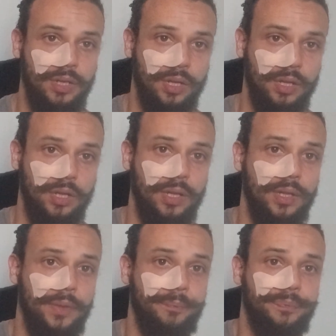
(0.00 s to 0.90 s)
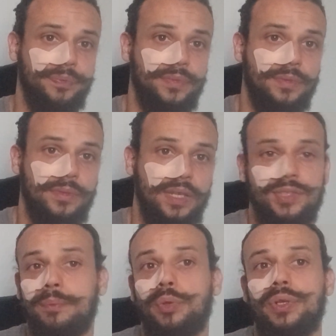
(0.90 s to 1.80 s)
um,
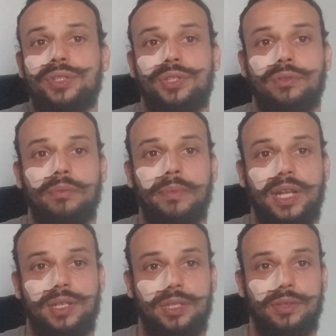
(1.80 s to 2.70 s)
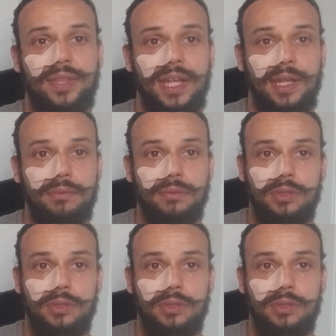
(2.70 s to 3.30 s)
is important to remind you that